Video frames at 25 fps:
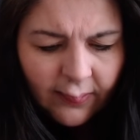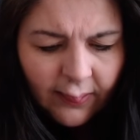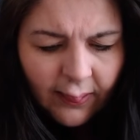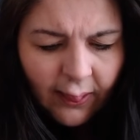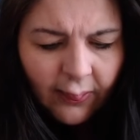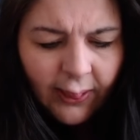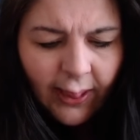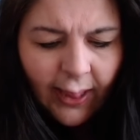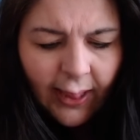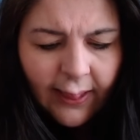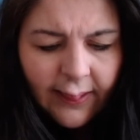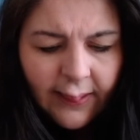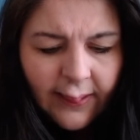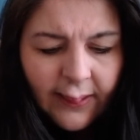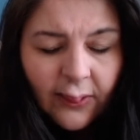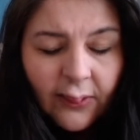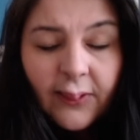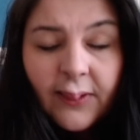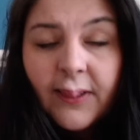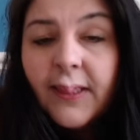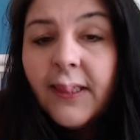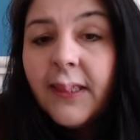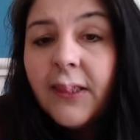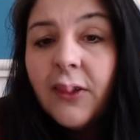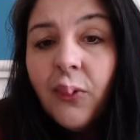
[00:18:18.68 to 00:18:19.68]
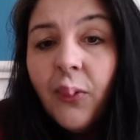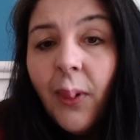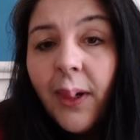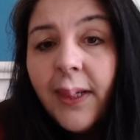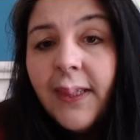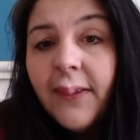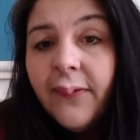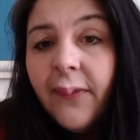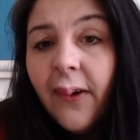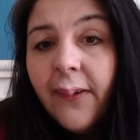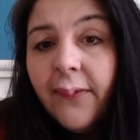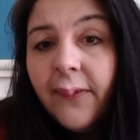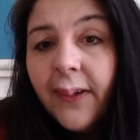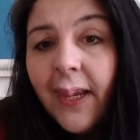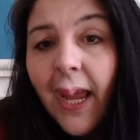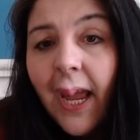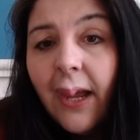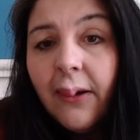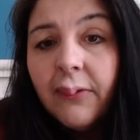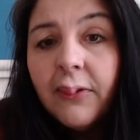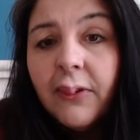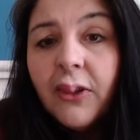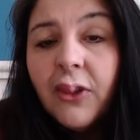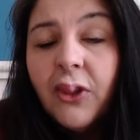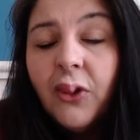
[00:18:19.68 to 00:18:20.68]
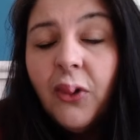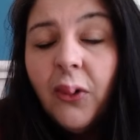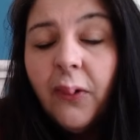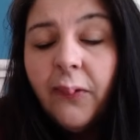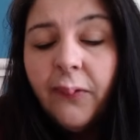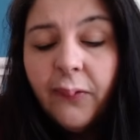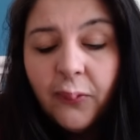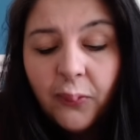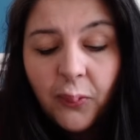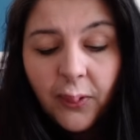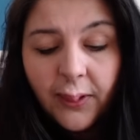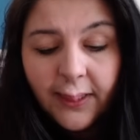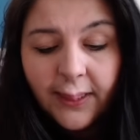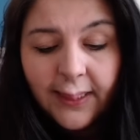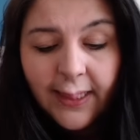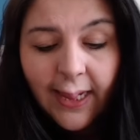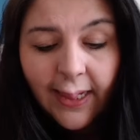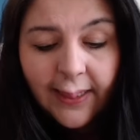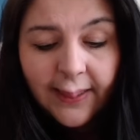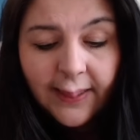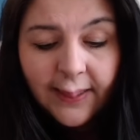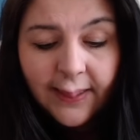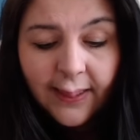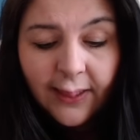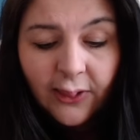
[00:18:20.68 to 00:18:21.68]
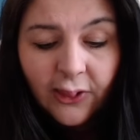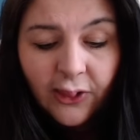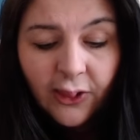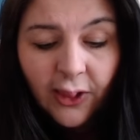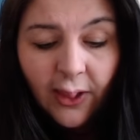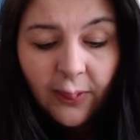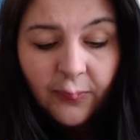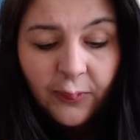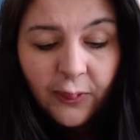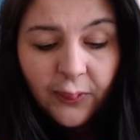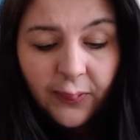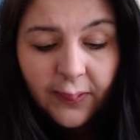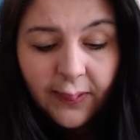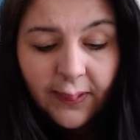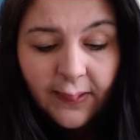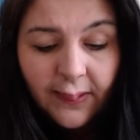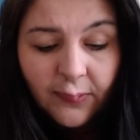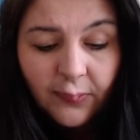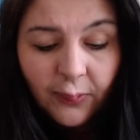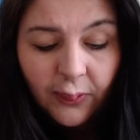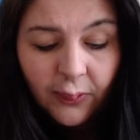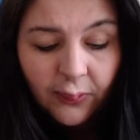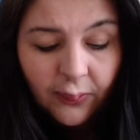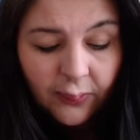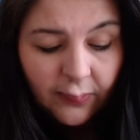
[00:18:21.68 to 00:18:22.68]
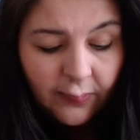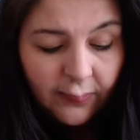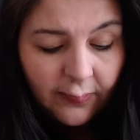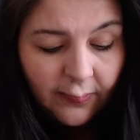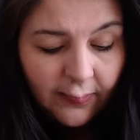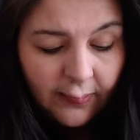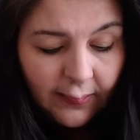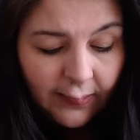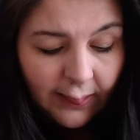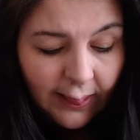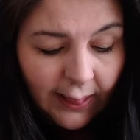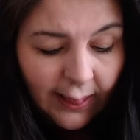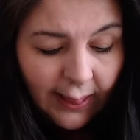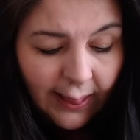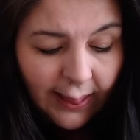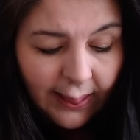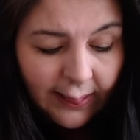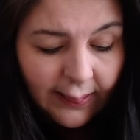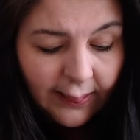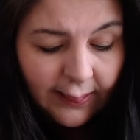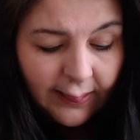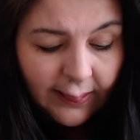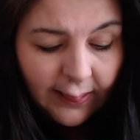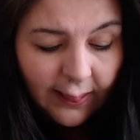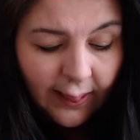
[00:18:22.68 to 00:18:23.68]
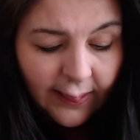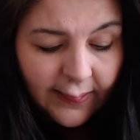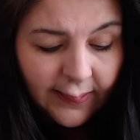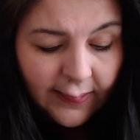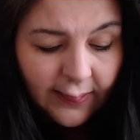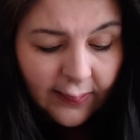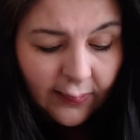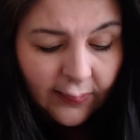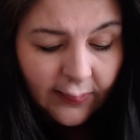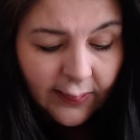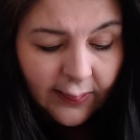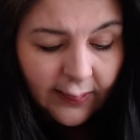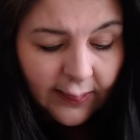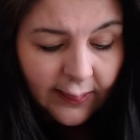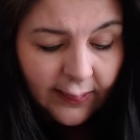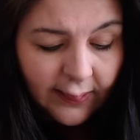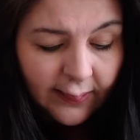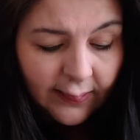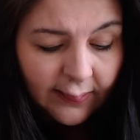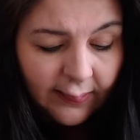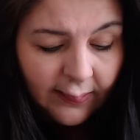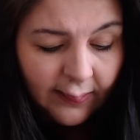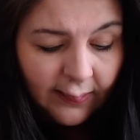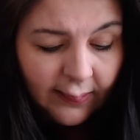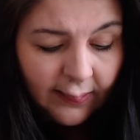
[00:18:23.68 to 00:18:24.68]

okay, so this is 25 count, 2 over 1/10 stitch that I'm doing this one on. And I started it,